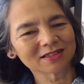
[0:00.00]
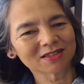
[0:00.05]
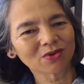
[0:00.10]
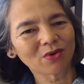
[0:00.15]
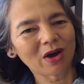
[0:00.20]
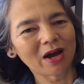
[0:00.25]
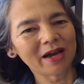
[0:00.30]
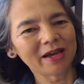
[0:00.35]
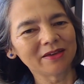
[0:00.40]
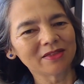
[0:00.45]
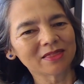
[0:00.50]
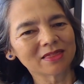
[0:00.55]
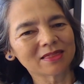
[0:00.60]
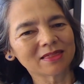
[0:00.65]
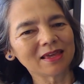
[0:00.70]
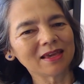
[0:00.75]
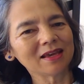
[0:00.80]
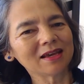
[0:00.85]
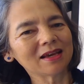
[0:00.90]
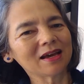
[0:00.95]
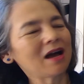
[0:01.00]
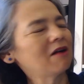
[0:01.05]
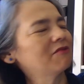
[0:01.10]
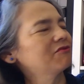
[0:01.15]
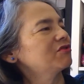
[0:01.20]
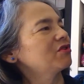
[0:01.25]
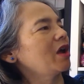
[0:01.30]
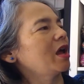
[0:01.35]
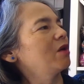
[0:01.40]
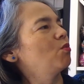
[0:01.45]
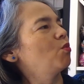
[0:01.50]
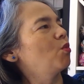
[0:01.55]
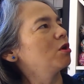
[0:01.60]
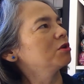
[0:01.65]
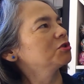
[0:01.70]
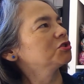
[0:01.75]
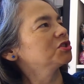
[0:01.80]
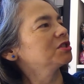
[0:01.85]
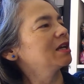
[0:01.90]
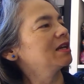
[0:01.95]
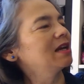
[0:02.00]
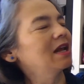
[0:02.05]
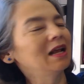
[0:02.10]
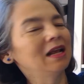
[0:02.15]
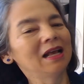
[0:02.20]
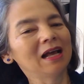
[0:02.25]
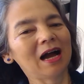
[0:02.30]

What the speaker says: So I think after I washed it,